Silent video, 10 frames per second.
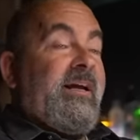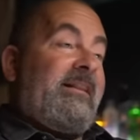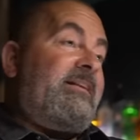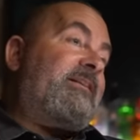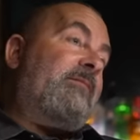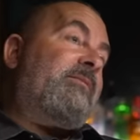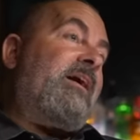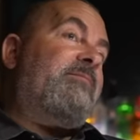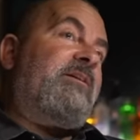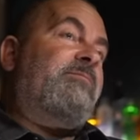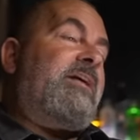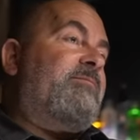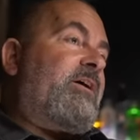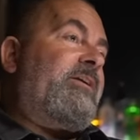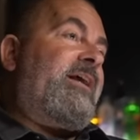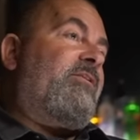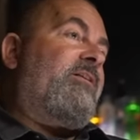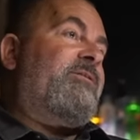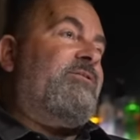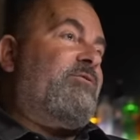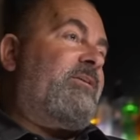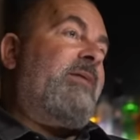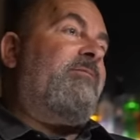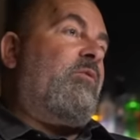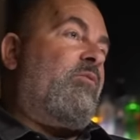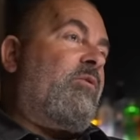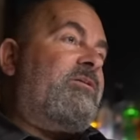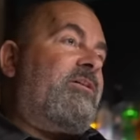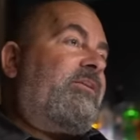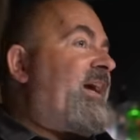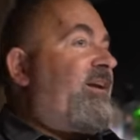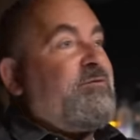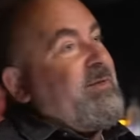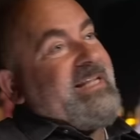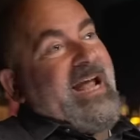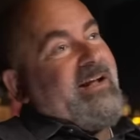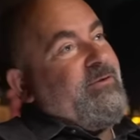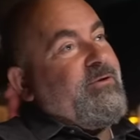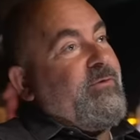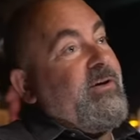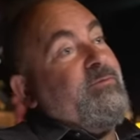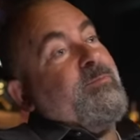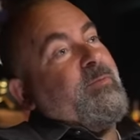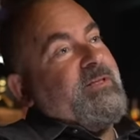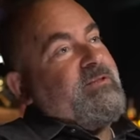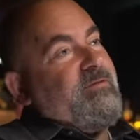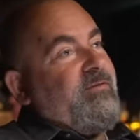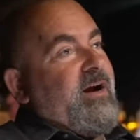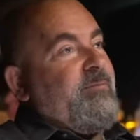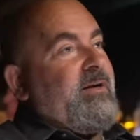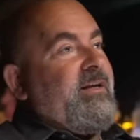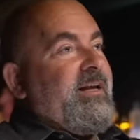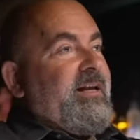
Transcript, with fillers: At the same time, sometimes I would get officers who came from a war zone, had a spectacular career to a permissive environment,